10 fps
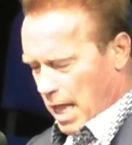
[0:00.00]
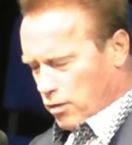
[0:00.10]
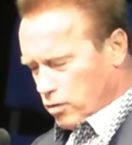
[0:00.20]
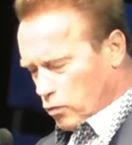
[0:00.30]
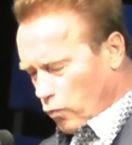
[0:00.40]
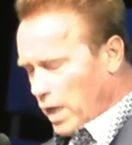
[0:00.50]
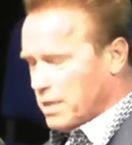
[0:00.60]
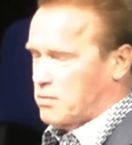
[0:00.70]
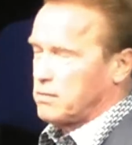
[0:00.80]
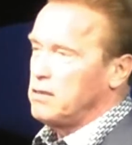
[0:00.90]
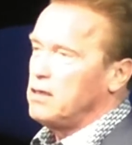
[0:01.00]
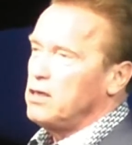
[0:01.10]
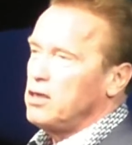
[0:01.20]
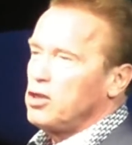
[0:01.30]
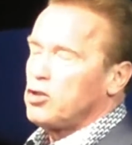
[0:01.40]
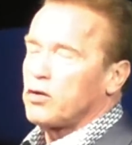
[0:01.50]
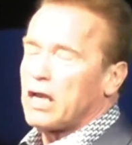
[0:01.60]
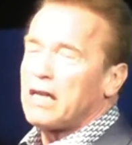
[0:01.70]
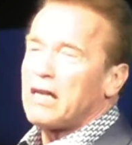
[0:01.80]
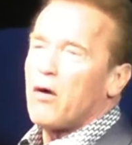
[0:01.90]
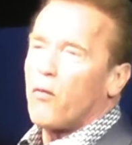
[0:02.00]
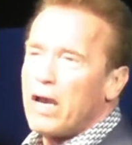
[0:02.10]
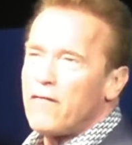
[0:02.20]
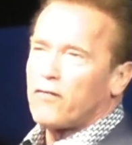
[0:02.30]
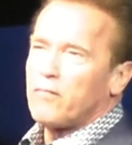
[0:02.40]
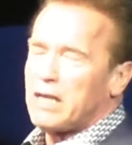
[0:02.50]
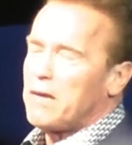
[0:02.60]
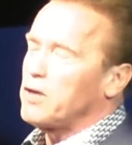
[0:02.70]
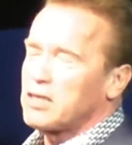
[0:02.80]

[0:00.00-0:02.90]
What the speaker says: I couldn't wait to get away from there,